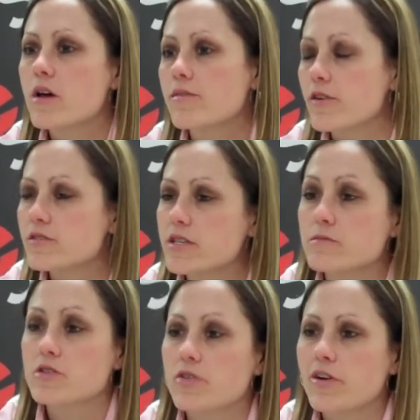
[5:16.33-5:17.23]
for our
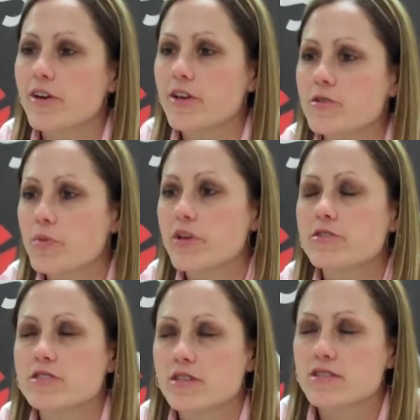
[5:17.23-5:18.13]
team. So it'll be
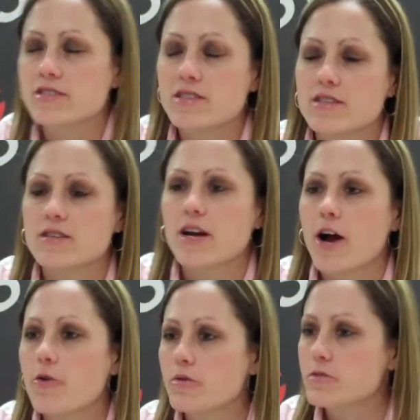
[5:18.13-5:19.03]
interesting to see
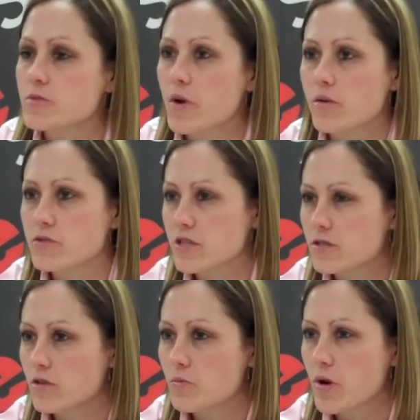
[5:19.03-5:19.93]
how we respond with such
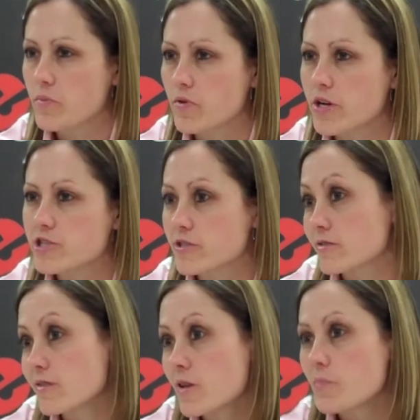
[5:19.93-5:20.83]
little preparation.
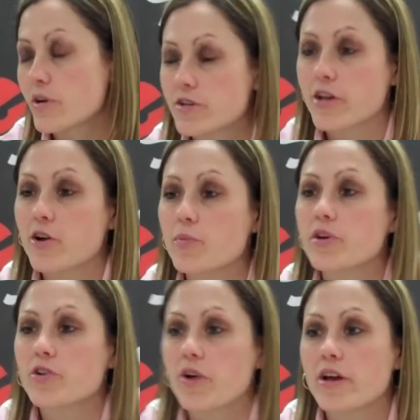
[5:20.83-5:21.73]
But it'll be
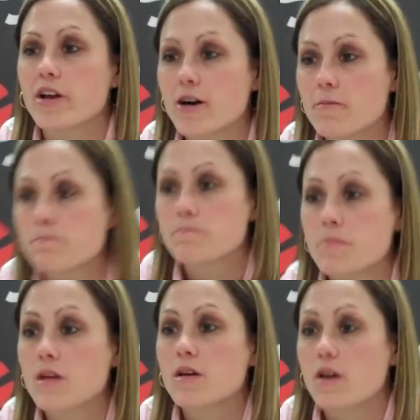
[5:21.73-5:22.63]
a great
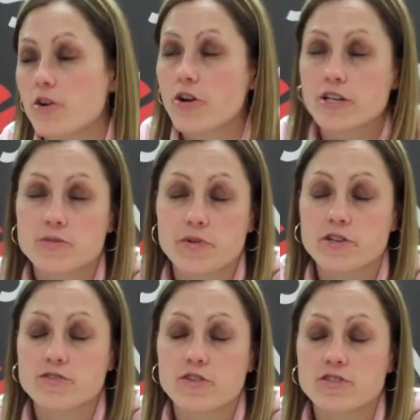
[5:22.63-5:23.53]

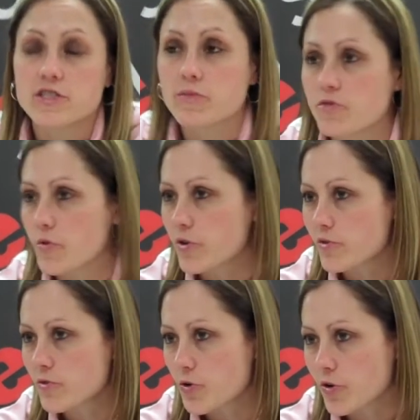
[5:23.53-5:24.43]
experience for our team before we go
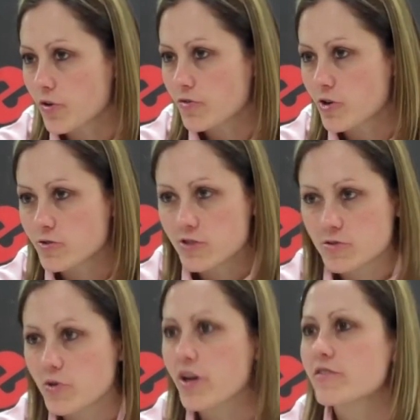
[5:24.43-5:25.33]
to Florida Gulf Coast,
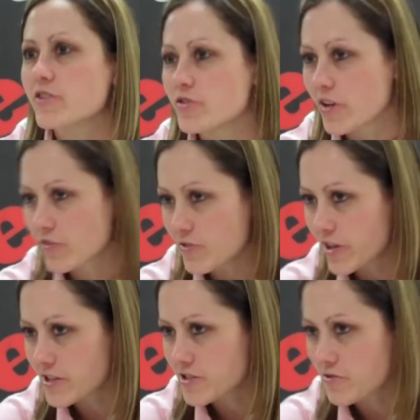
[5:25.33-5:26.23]
because we're going to have to do that 3
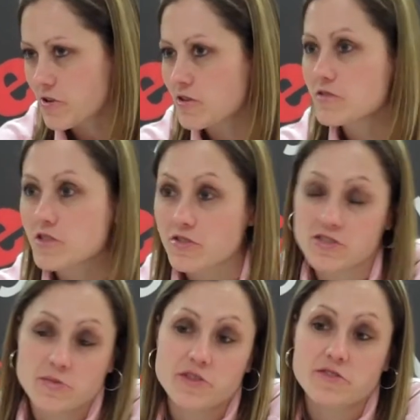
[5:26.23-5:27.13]
days in a row. So
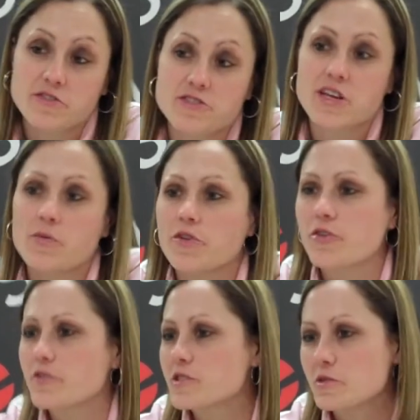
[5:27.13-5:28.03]
this will be the first time we
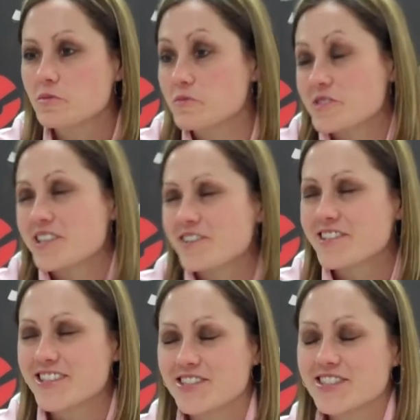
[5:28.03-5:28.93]
do it, so we'll see how
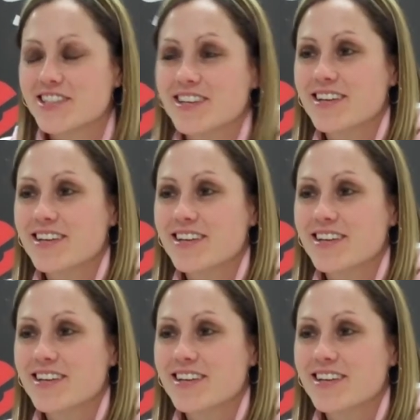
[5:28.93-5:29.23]
it goes.